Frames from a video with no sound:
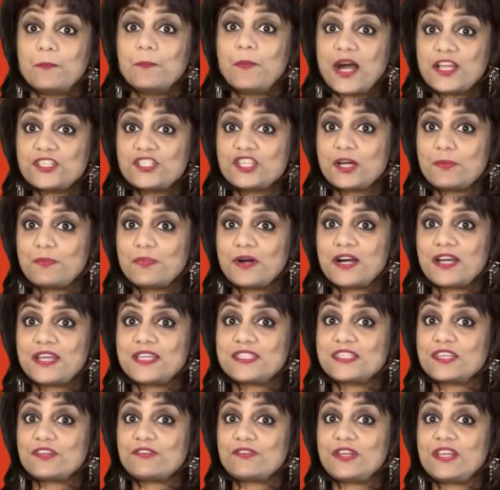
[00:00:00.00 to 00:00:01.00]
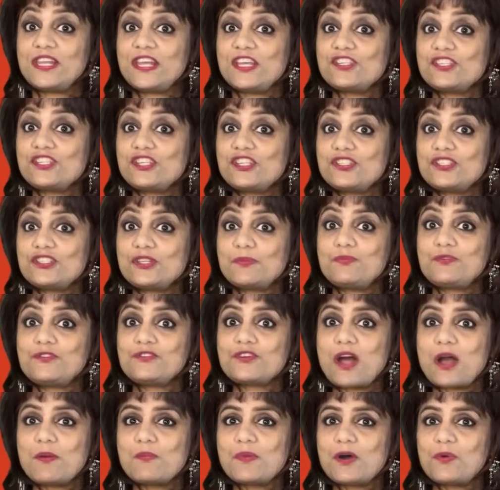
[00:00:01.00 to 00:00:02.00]
Maja Ma is a relationship
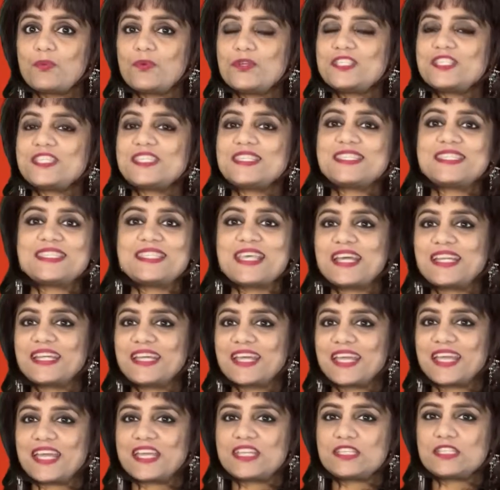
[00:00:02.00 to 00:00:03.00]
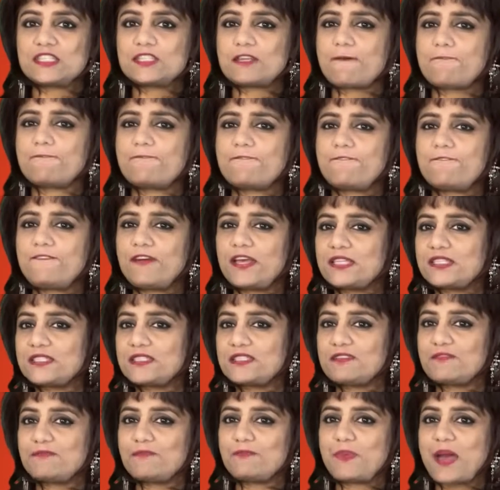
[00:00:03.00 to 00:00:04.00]
drama which is set against a
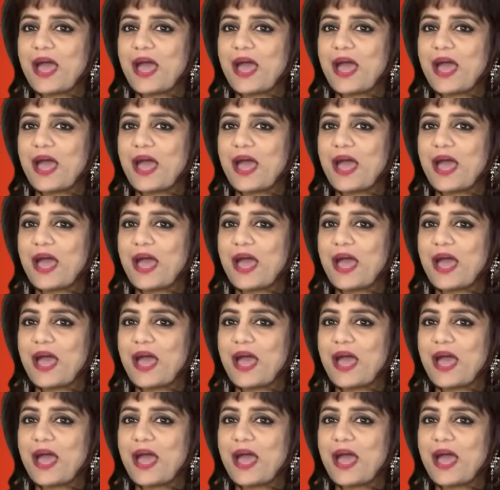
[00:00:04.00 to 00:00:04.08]
festive